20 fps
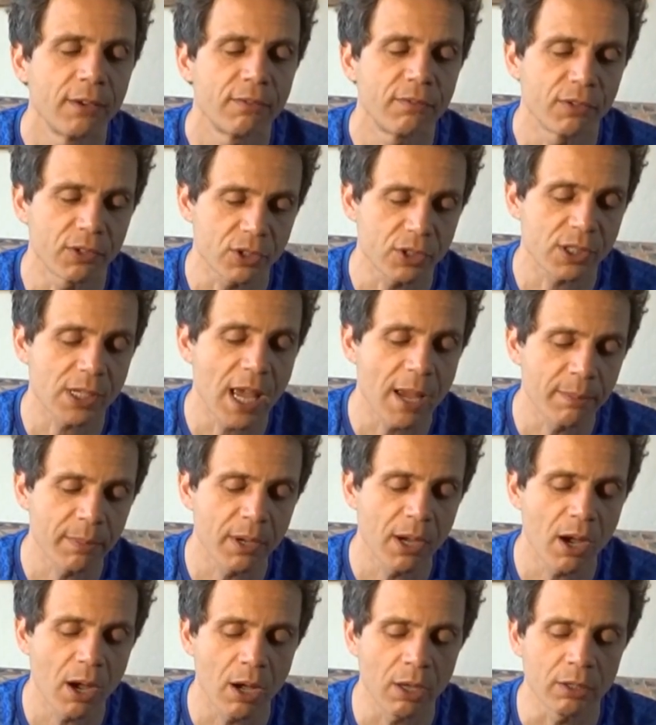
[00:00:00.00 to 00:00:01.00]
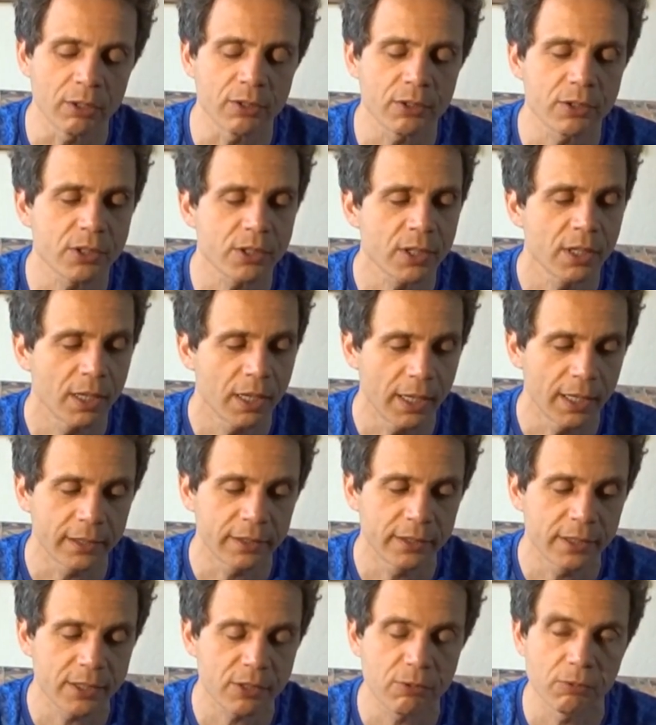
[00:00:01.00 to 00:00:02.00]
For some colors,
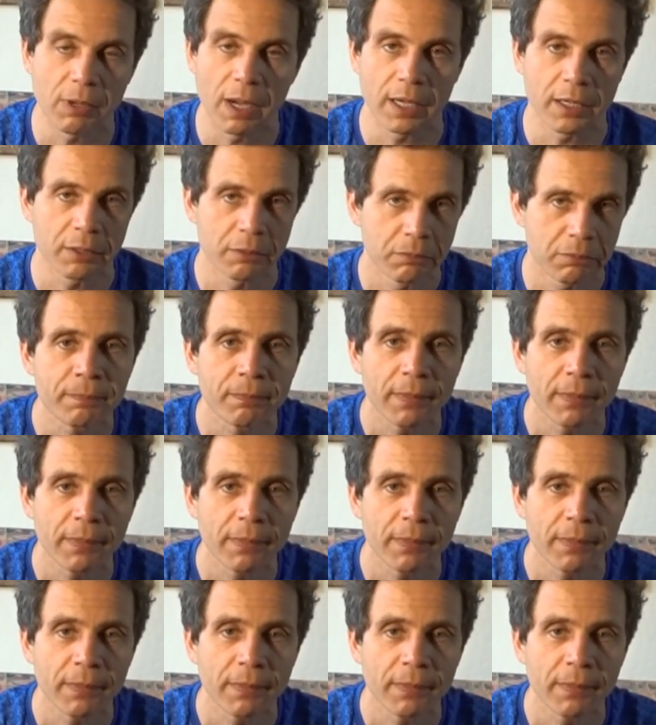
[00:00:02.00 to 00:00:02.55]
like this one,